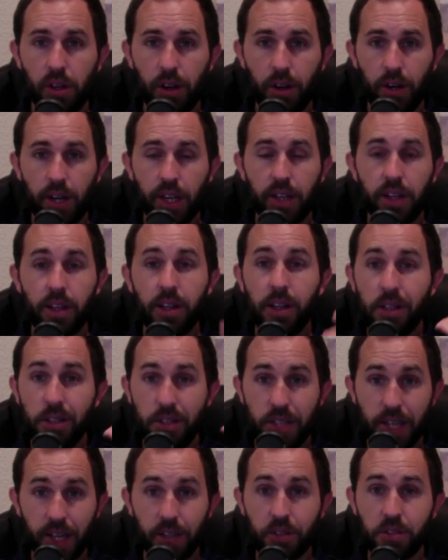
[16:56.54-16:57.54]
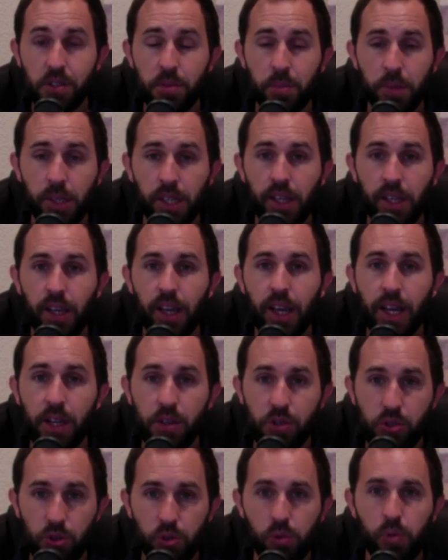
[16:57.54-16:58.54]
all right? Text me at
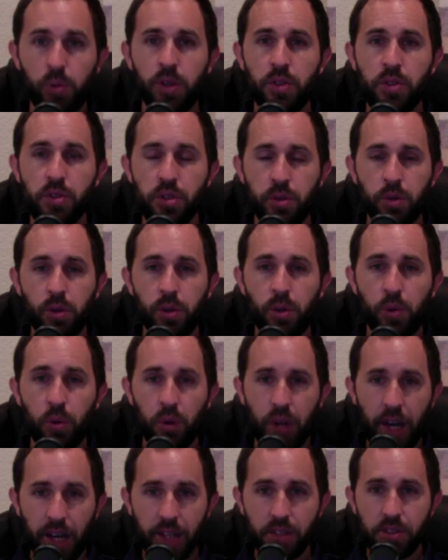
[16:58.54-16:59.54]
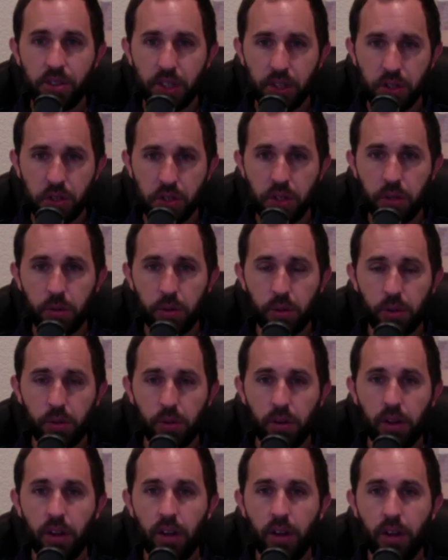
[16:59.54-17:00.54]

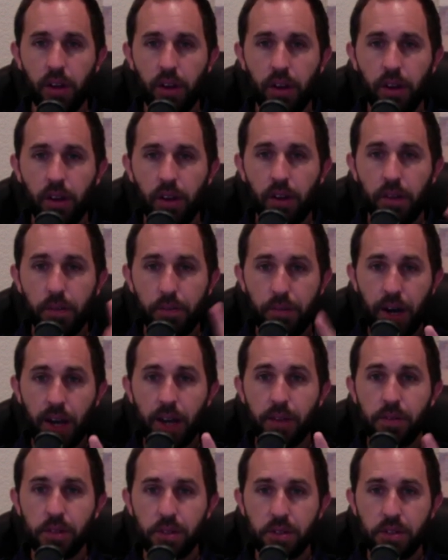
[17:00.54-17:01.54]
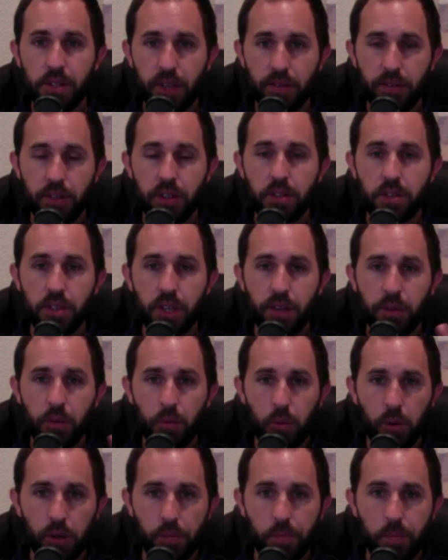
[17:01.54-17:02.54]

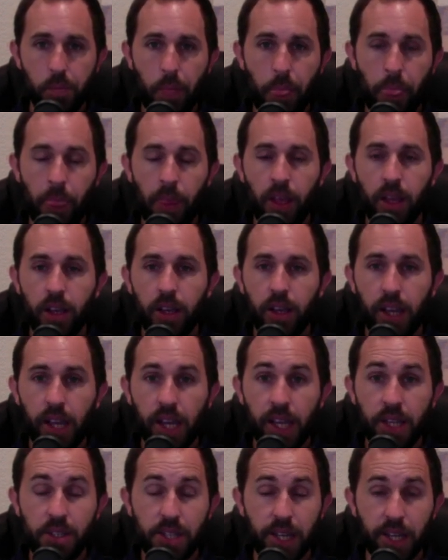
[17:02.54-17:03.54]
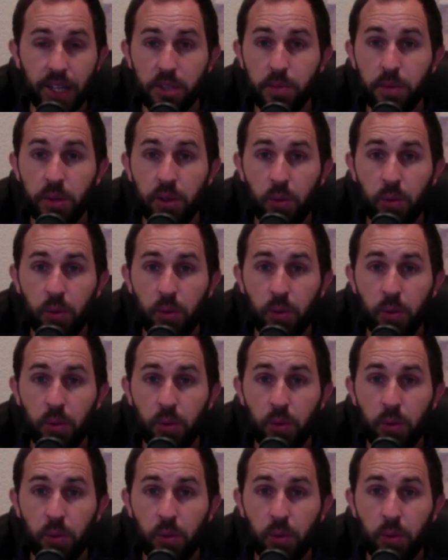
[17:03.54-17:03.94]
210-960-5771 and text me